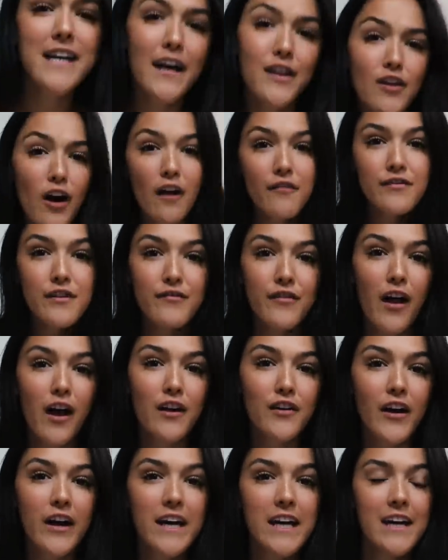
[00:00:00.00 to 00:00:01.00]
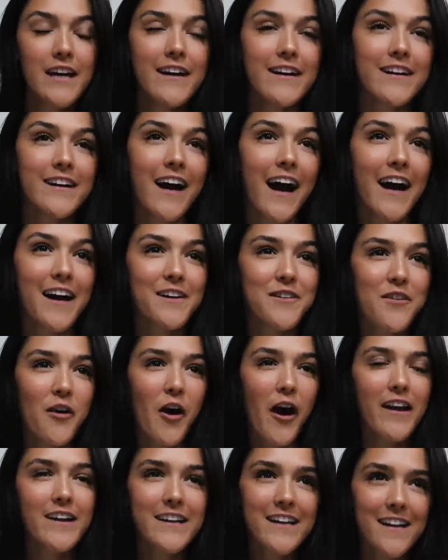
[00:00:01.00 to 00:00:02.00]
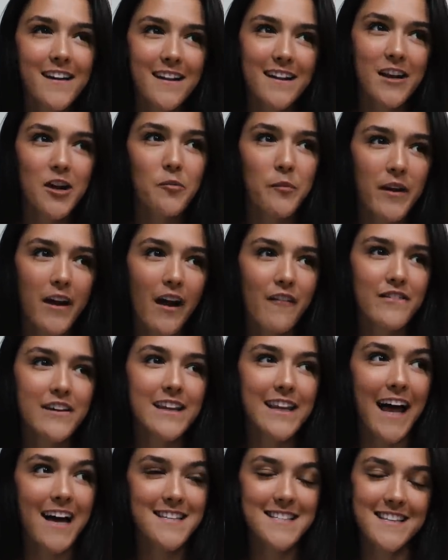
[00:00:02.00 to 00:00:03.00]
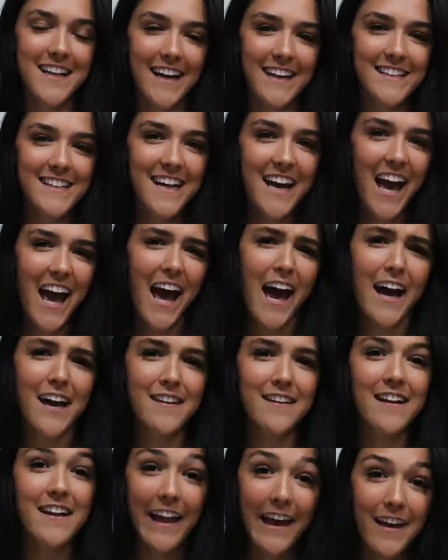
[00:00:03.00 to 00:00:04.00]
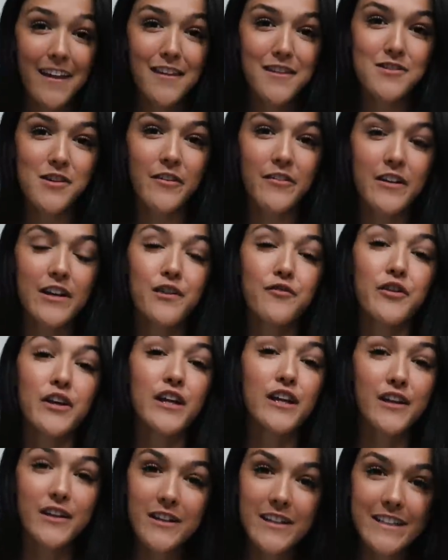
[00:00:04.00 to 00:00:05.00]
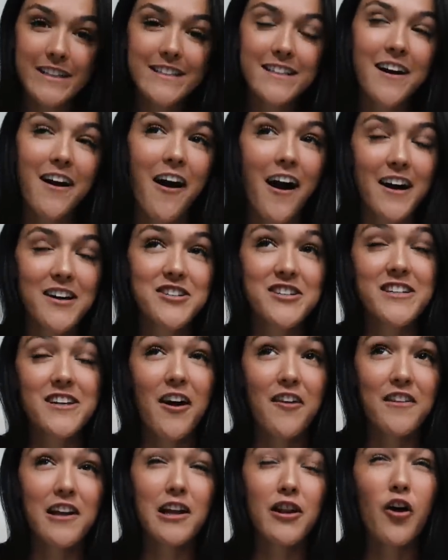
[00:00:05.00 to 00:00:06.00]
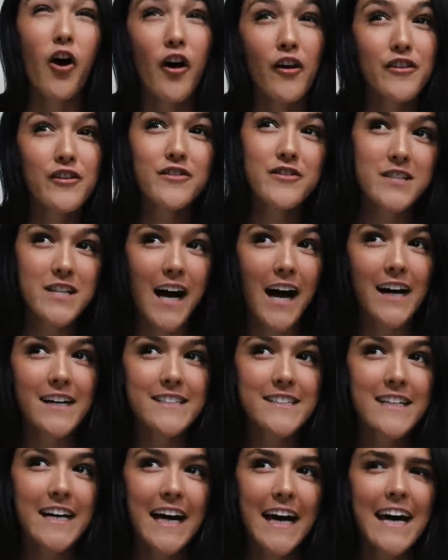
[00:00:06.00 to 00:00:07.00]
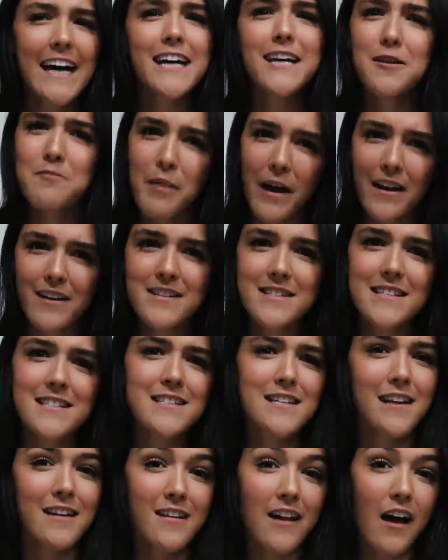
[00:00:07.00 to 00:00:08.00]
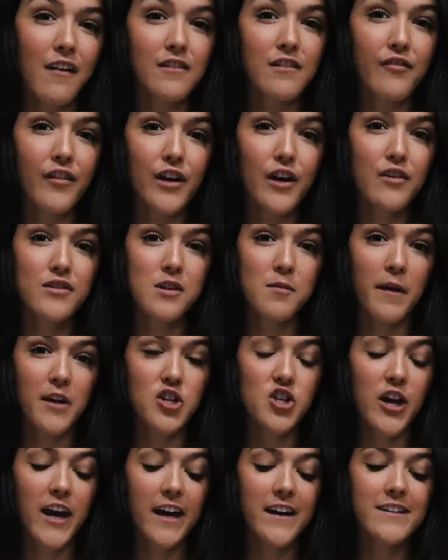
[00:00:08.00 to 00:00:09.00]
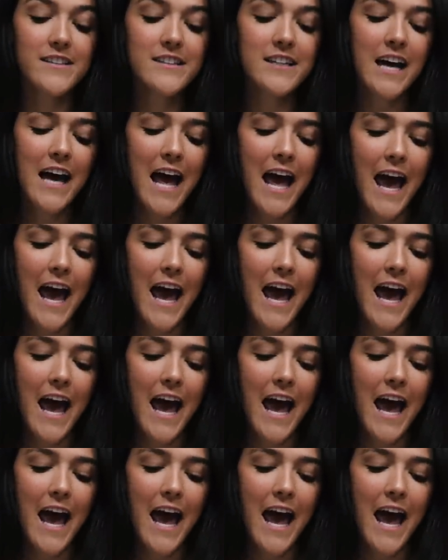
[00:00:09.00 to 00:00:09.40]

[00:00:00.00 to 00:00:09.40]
end off the vlog right here. I edited a little bit of it last night and the length is already really good, actually on the longer side in comparison to a lot of the videos on my channel.